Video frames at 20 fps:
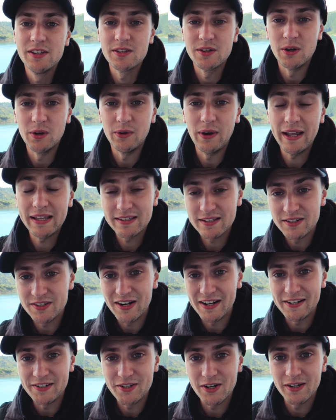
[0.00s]
So head to
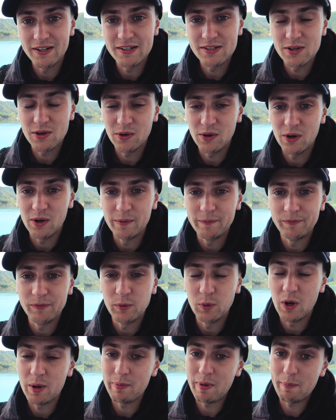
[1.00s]
jellyjourneys.com.
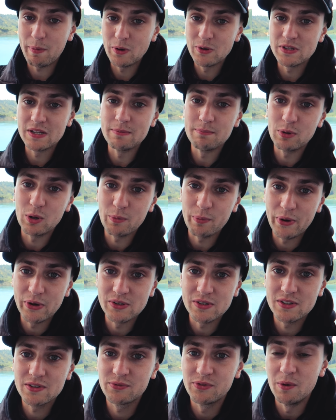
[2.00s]
We're going to be posting blog
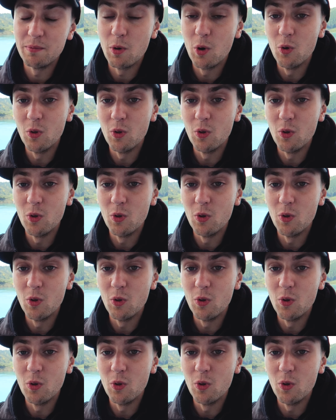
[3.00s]
posts from